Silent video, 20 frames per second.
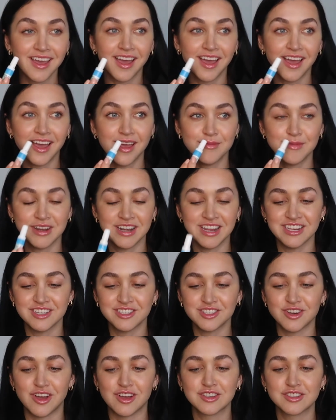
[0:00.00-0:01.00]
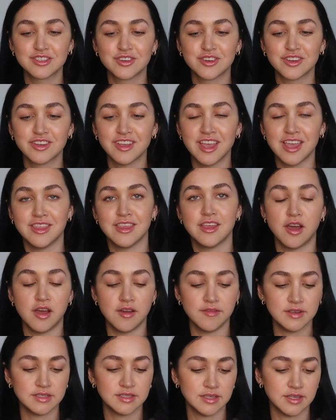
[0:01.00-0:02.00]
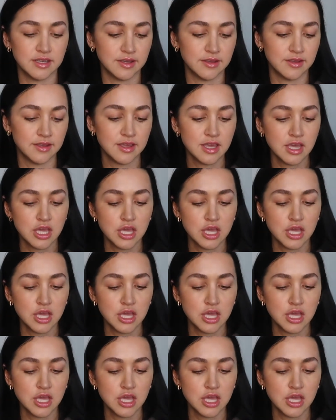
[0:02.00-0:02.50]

um, in each nostril, and then obviously